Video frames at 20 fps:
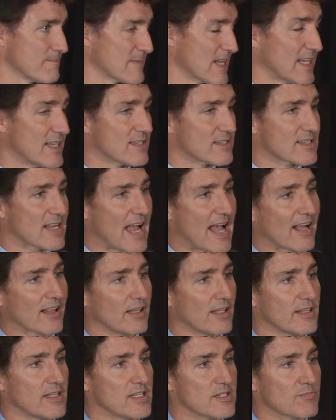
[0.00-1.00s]
He is
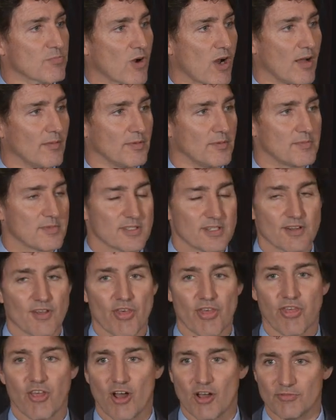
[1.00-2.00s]
tackling these problems in a
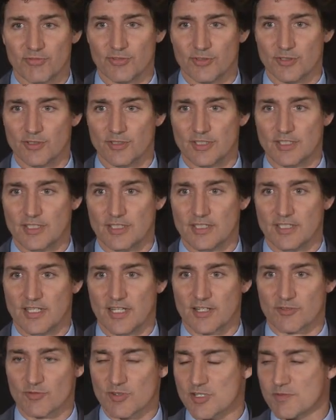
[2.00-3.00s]
thoughtful
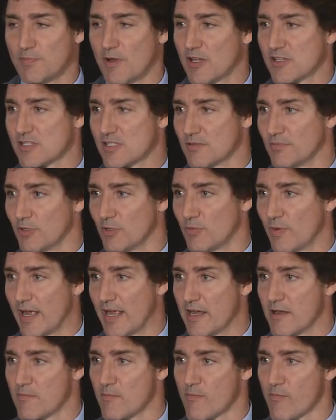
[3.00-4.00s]
and responsible way.